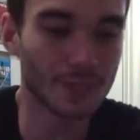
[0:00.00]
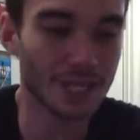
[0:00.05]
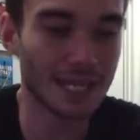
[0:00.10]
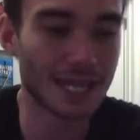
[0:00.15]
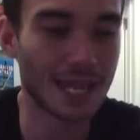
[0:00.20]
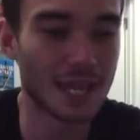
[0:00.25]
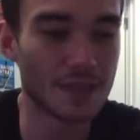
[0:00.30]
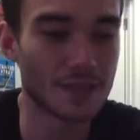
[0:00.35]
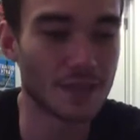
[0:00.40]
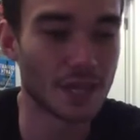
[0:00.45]

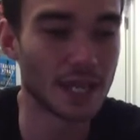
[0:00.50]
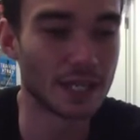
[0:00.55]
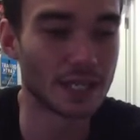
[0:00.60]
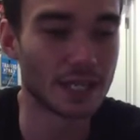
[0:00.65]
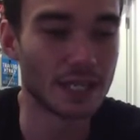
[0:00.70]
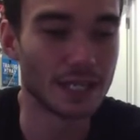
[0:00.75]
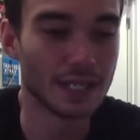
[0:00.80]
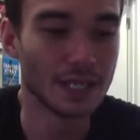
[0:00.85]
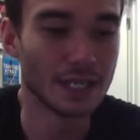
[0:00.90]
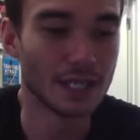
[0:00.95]
and then
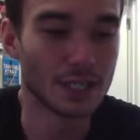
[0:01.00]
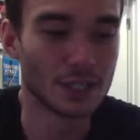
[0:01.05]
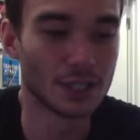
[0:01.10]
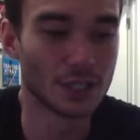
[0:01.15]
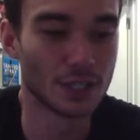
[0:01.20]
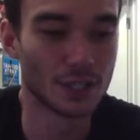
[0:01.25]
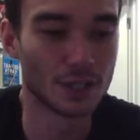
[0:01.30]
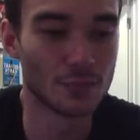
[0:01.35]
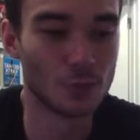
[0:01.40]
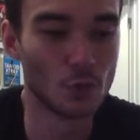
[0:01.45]
you're
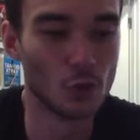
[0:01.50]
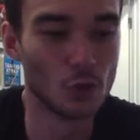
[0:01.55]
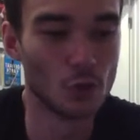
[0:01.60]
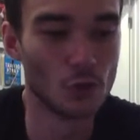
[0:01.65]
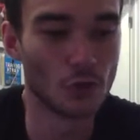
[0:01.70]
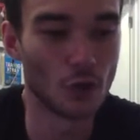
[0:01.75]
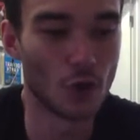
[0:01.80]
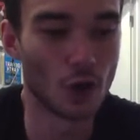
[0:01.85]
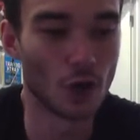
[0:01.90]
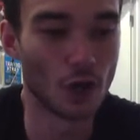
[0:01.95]
gonna
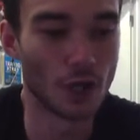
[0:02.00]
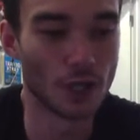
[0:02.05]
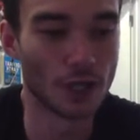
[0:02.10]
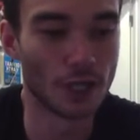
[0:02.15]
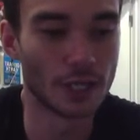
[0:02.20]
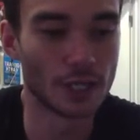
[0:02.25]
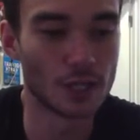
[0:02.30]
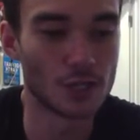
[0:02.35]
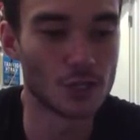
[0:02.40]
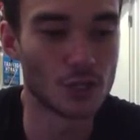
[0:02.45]
move on
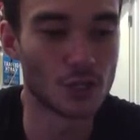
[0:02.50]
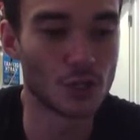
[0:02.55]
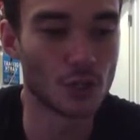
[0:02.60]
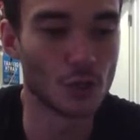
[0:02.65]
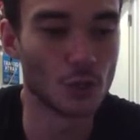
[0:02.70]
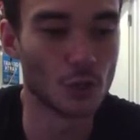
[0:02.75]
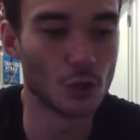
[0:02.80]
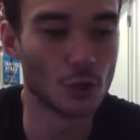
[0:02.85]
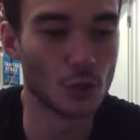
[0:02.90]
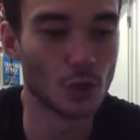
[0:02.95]

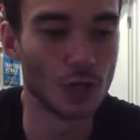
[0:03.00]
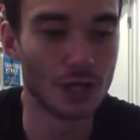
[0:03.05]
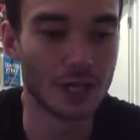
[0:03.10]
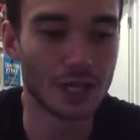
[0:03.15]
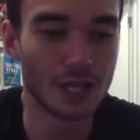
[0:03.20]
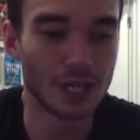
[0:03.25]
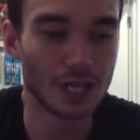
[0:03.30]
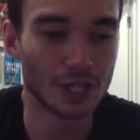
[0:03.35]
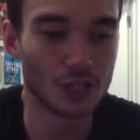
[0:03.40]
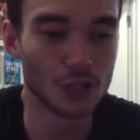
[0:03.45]
to
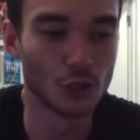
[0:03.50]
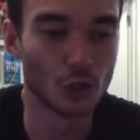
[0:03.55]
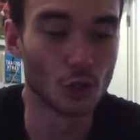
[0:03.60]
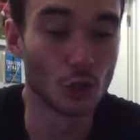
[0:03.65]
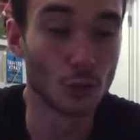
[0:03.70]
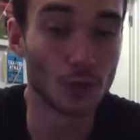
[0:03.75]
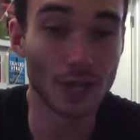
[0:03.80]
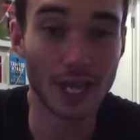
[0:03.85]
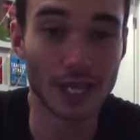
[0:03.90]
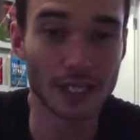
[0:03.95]
your
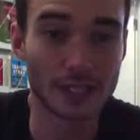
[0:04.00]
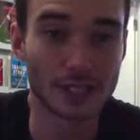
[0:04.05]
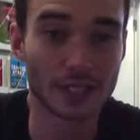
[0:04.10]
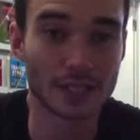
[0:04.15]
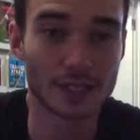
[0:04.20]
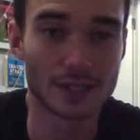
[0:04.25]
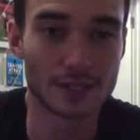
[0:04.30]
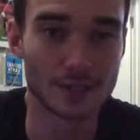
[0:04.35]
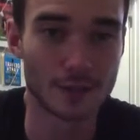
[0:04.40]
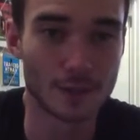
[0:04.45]
plank.
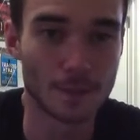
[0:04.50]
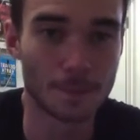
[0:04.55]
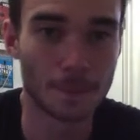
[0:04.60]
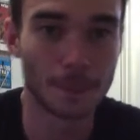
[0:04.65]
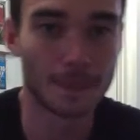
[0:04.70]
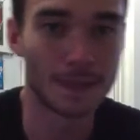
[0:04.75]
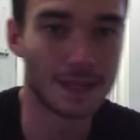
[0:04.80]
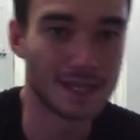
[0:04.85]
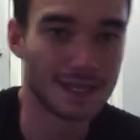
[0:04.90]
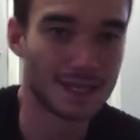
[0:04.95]
So
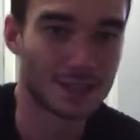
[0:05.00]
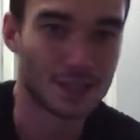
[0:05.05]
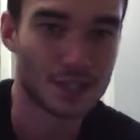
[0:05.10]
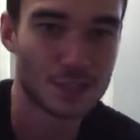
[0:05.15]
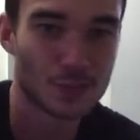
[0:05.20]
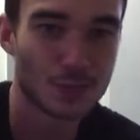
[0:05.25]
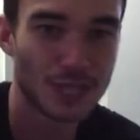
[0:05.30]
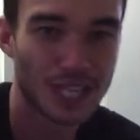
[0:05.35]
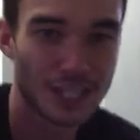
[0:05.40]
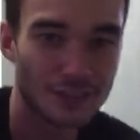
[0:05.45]
this plank